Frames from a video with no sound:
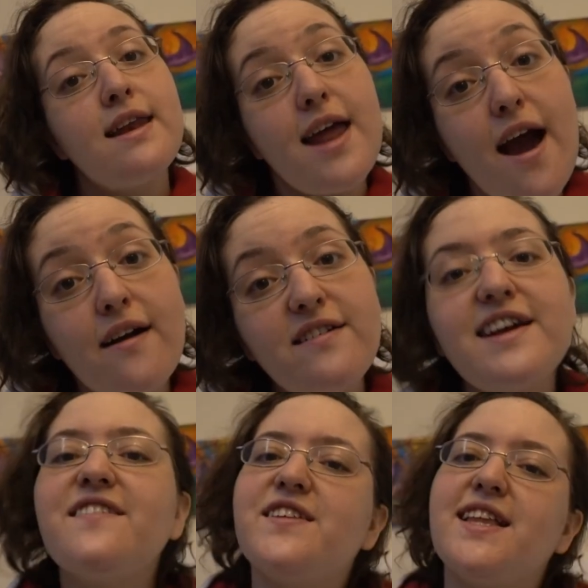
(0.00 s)
Now,
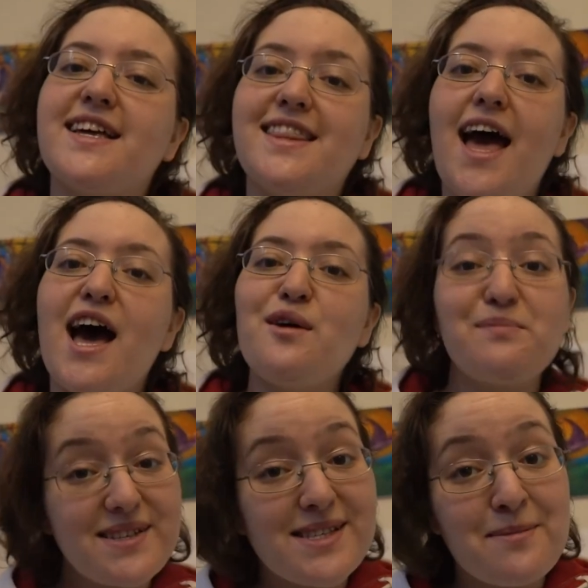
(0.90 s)
if you like that,
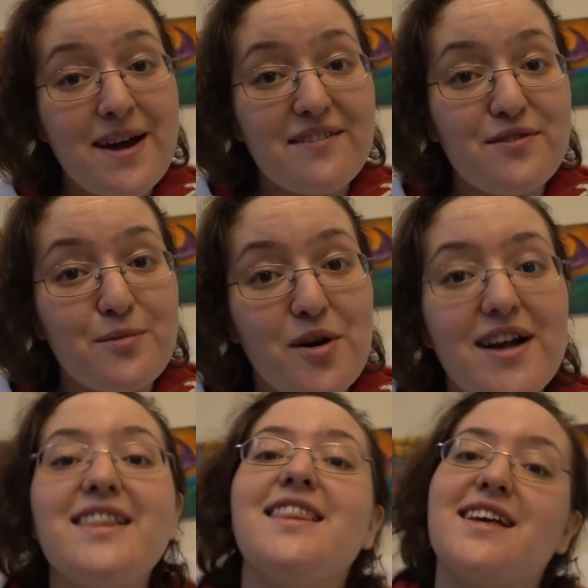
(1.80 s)
please come back for more.
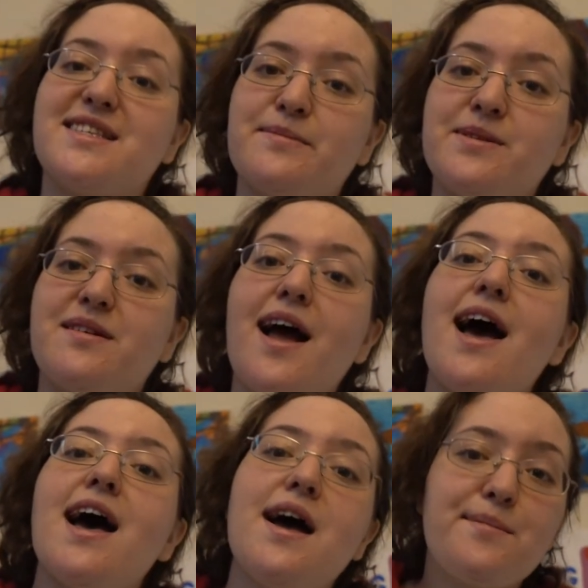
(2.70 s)
Like,
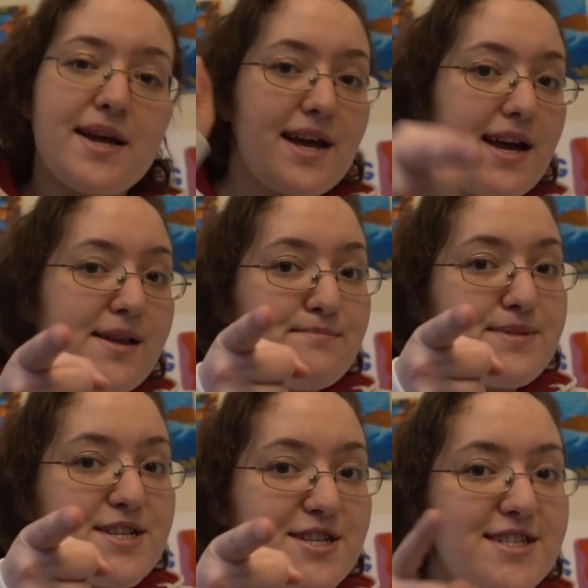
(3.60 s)
subscribe, and
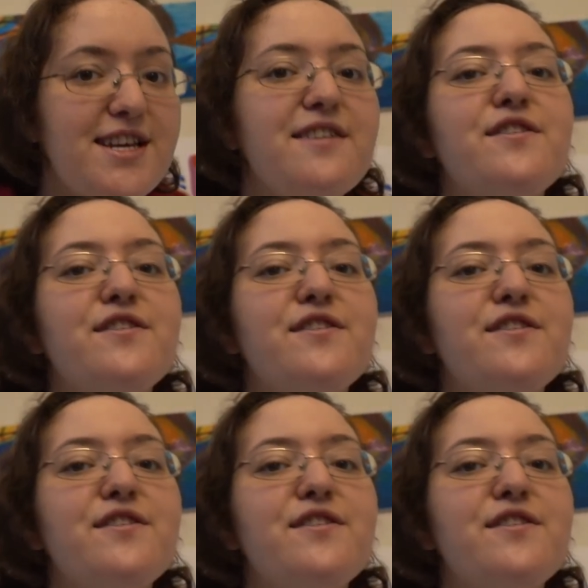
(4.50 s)
be sure to tell your